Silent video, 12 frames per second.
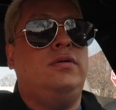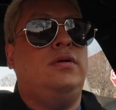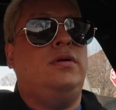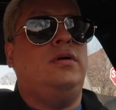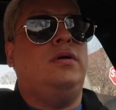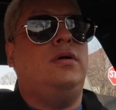
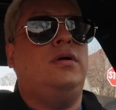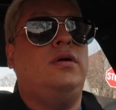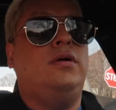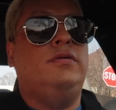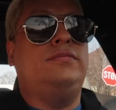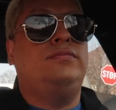
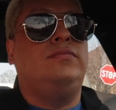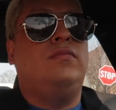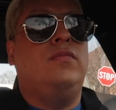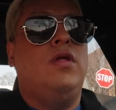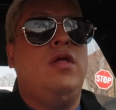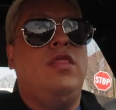
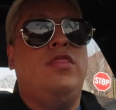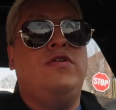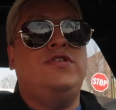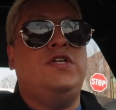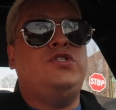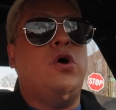Ugh.
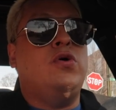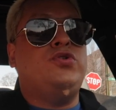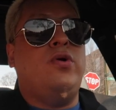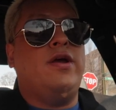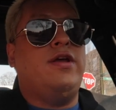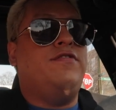There's a tow
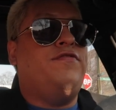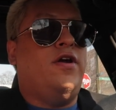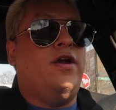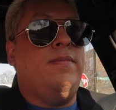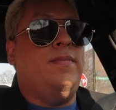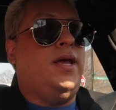truck in
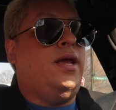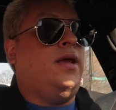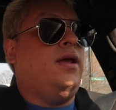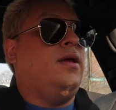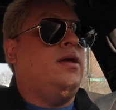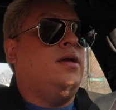front of
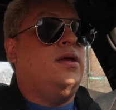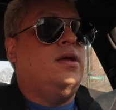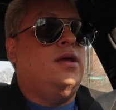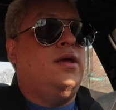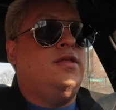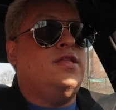me,
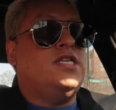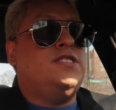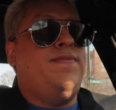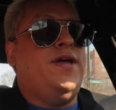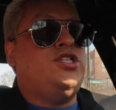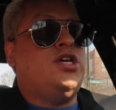and this
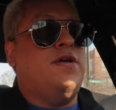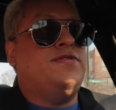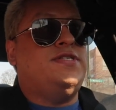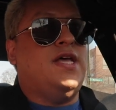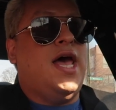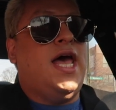bitch
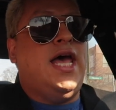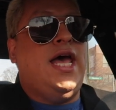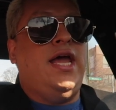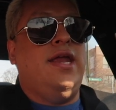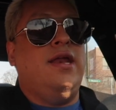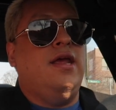
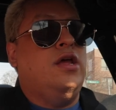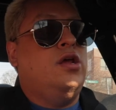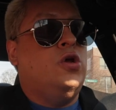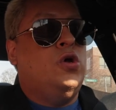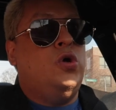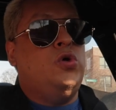outside,
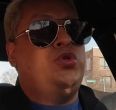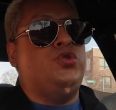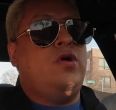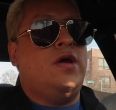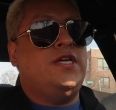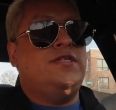whose
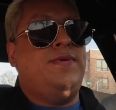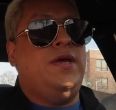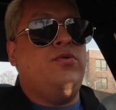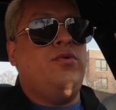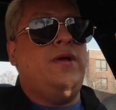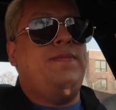truck is
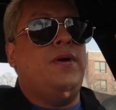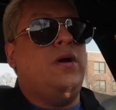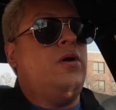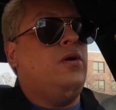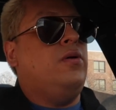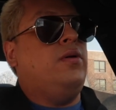being
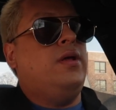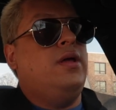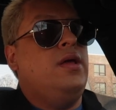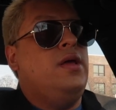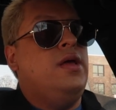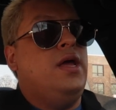repoed,
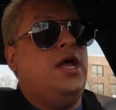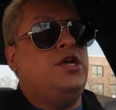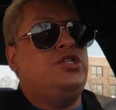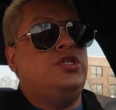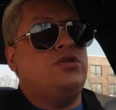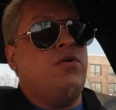and
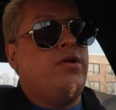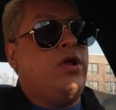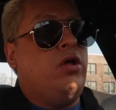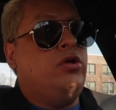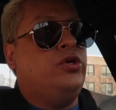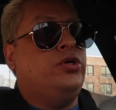she's going
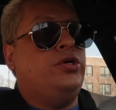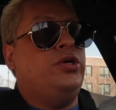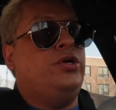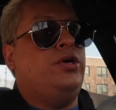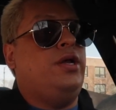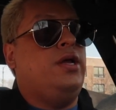out
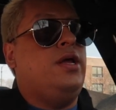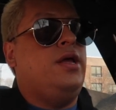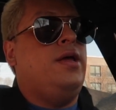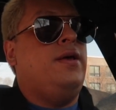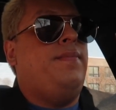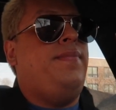hood.
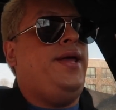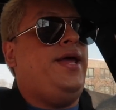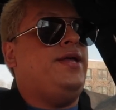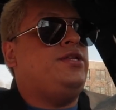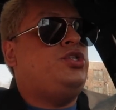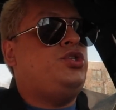
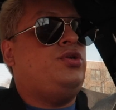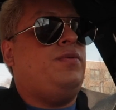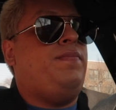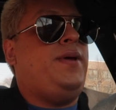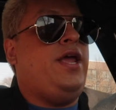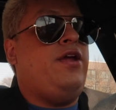Bitch,
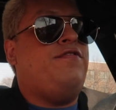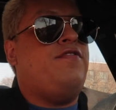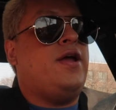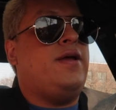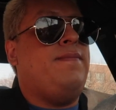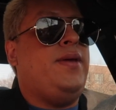pay your
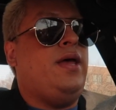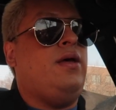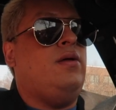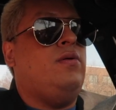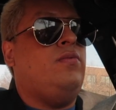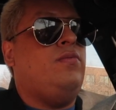fucking
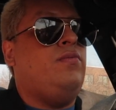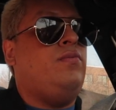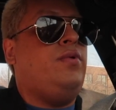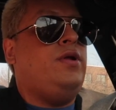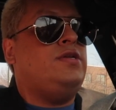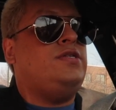bill.
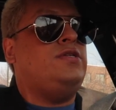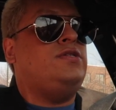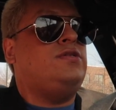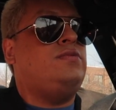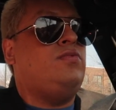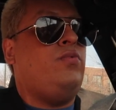What is this?
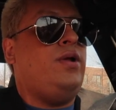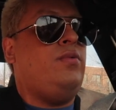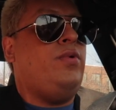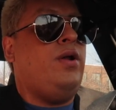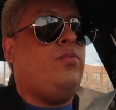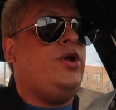What
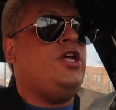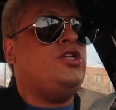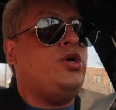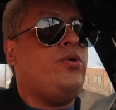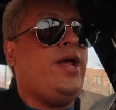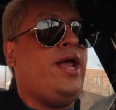what what are you
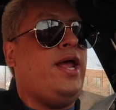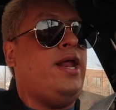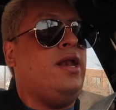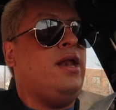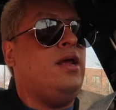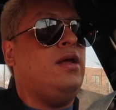
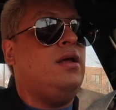doing?